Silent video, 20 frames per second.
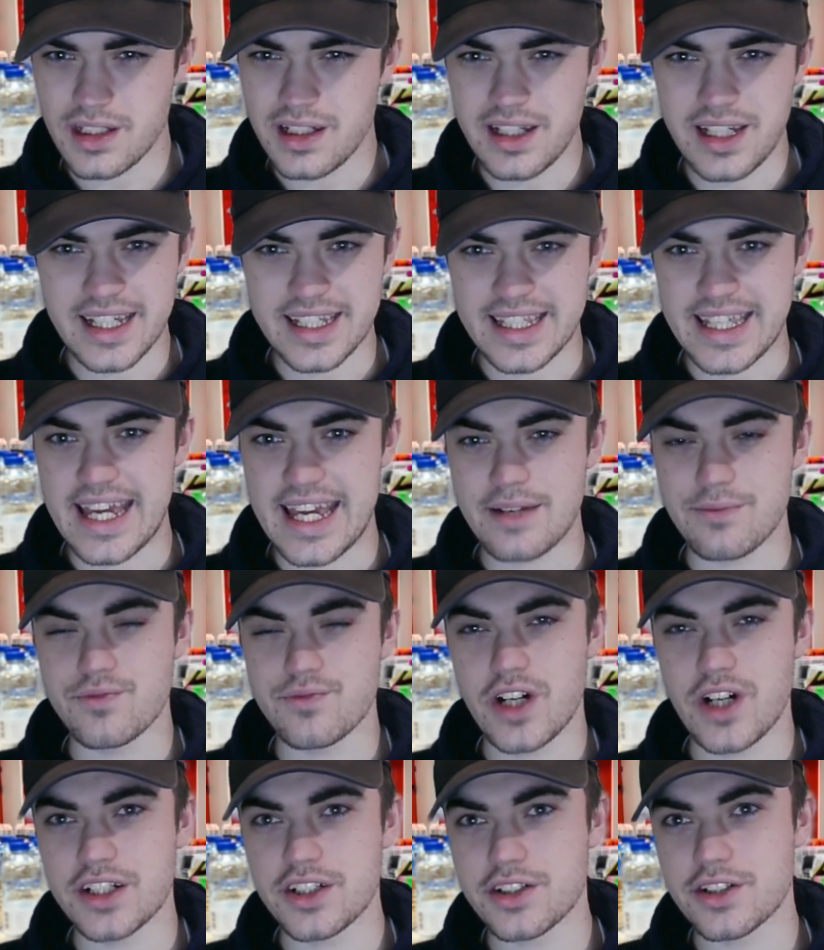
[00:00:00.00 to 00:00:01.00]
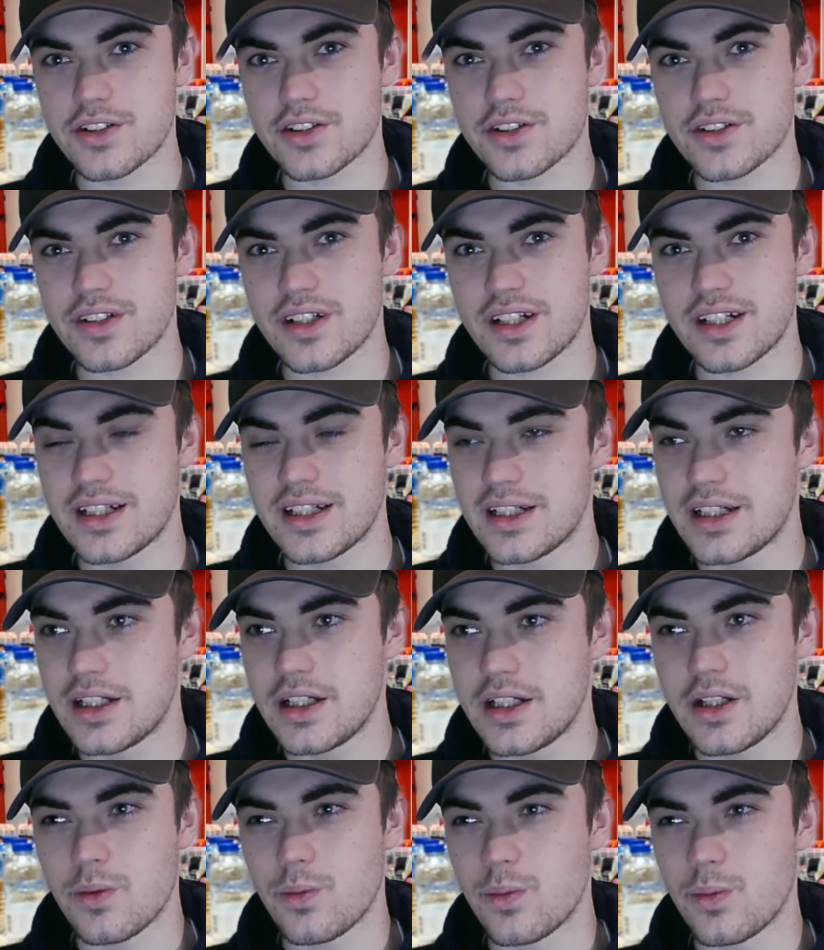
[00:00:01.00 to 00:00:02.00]
again, Ruddock,
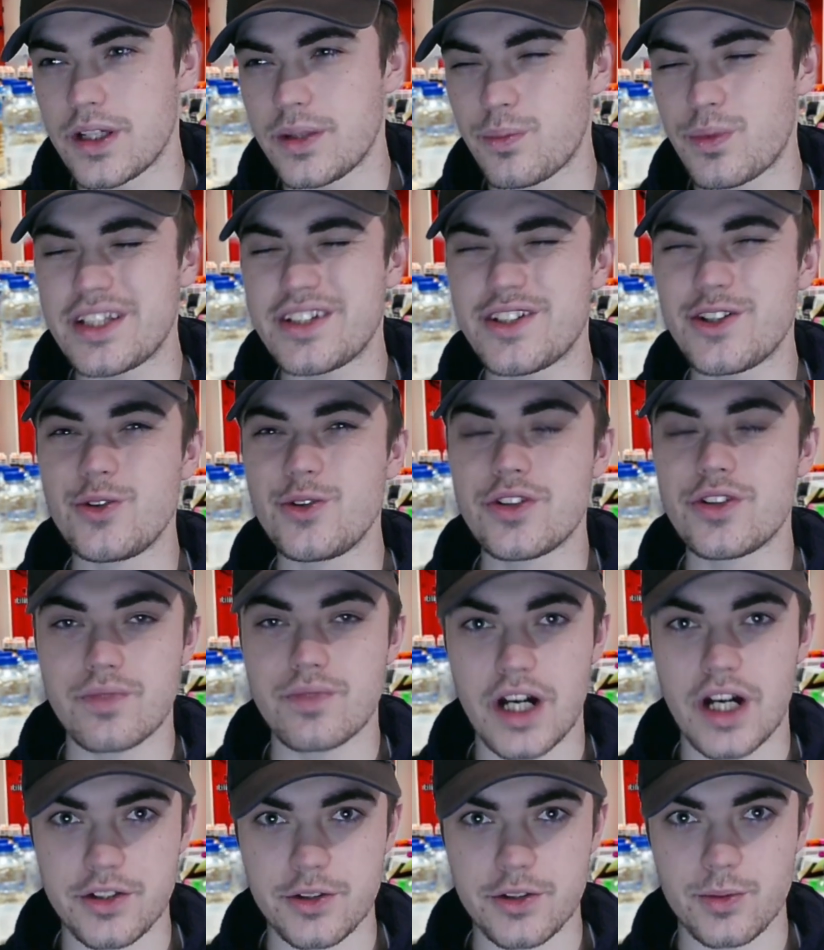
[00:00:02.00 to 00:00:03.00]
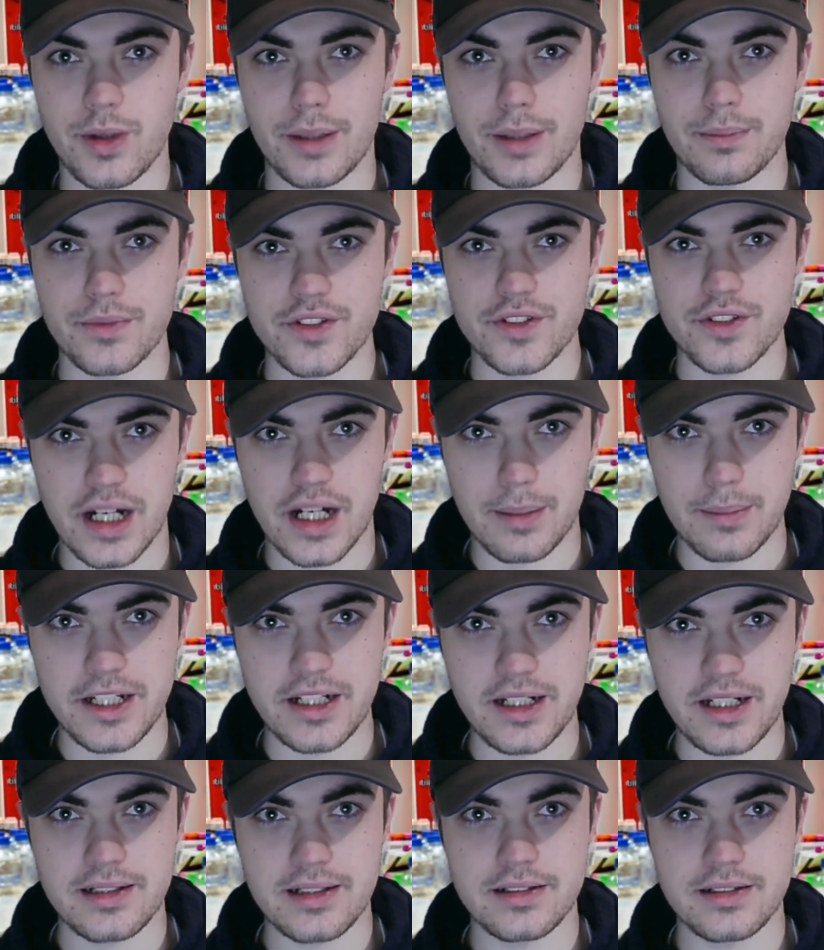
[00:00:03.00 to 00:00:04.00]
we knew the Ruddock one was
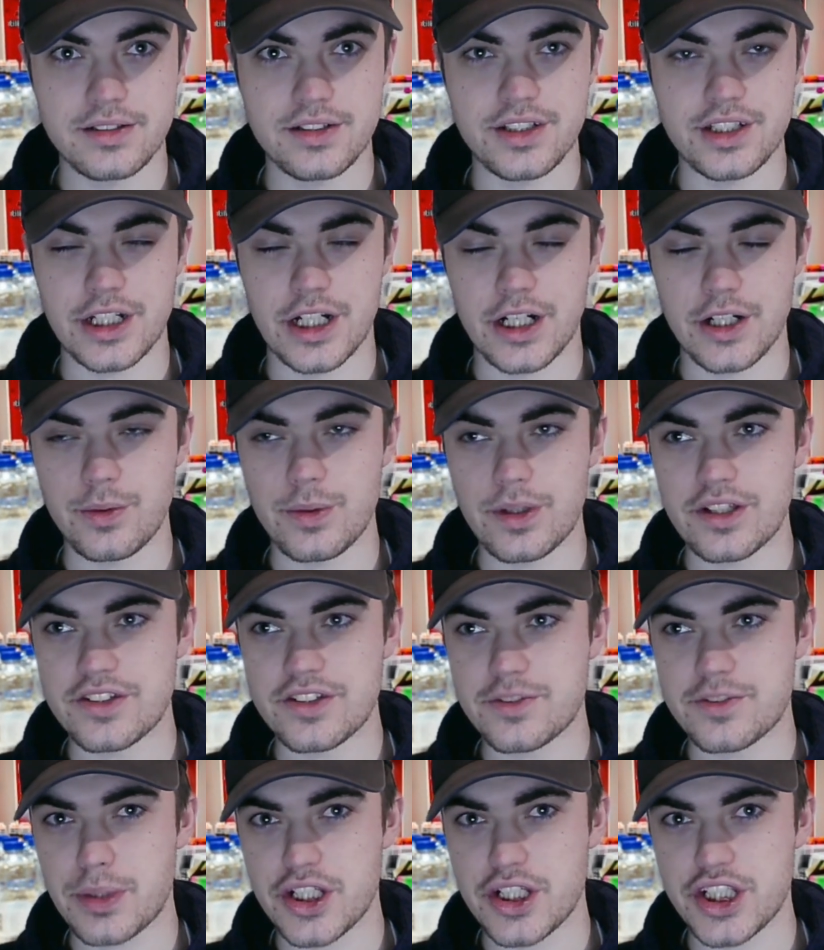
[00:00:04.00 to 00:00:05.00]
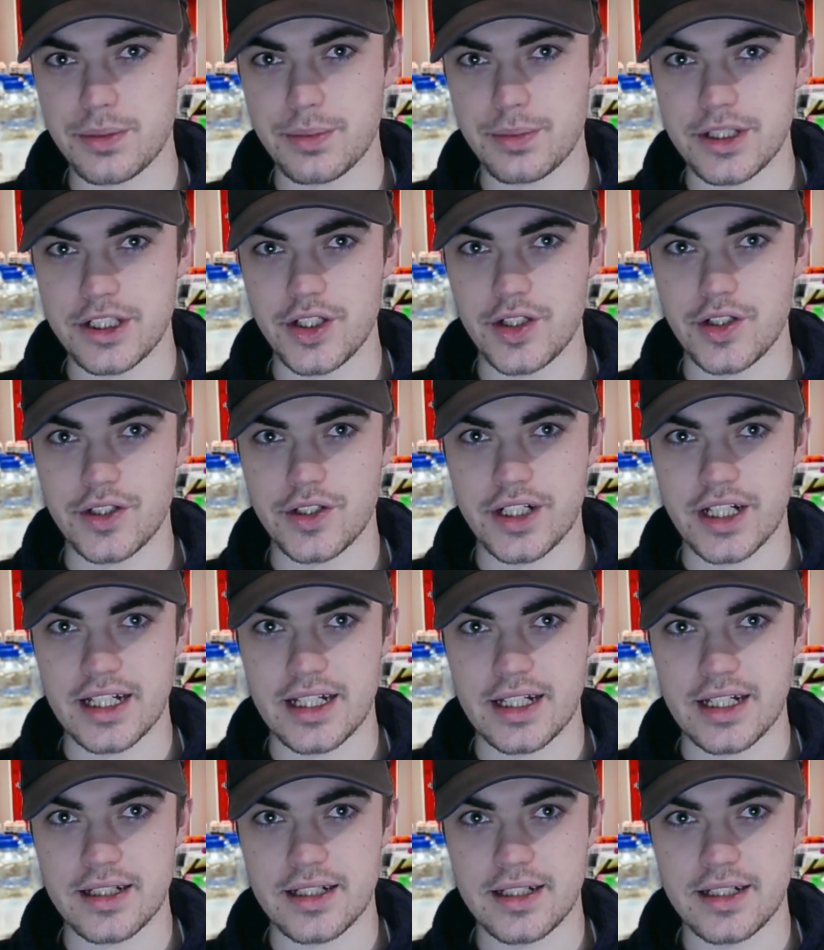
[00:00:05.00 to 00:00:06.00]
coming, especially when you look
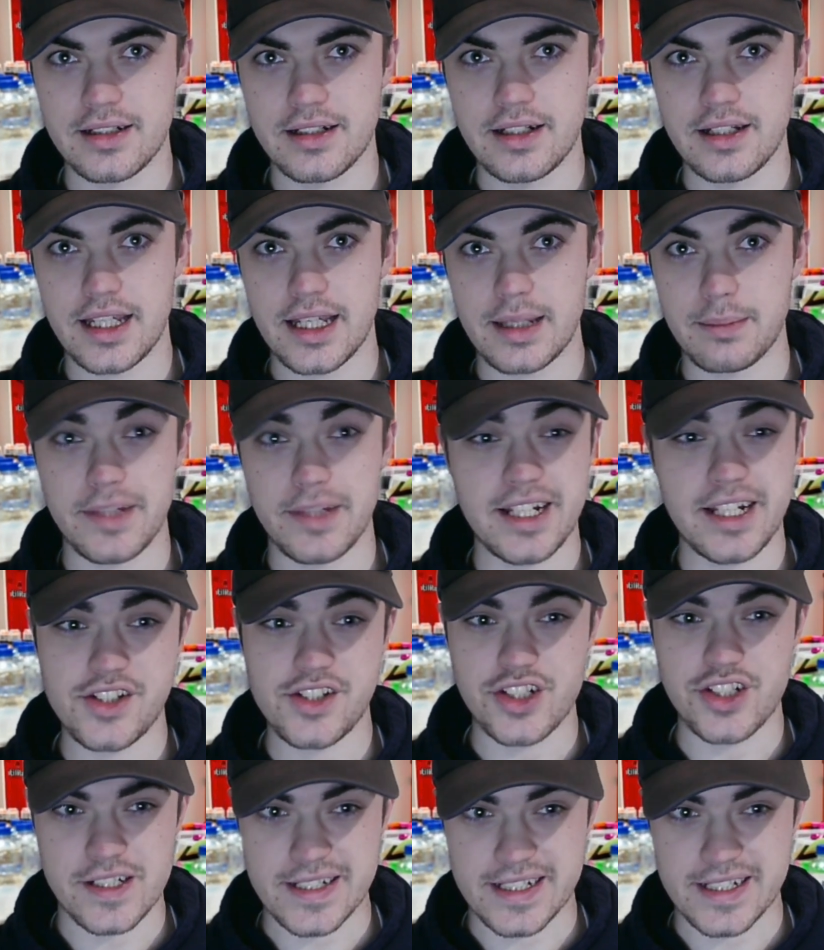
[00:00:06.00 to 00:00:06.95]
at him literally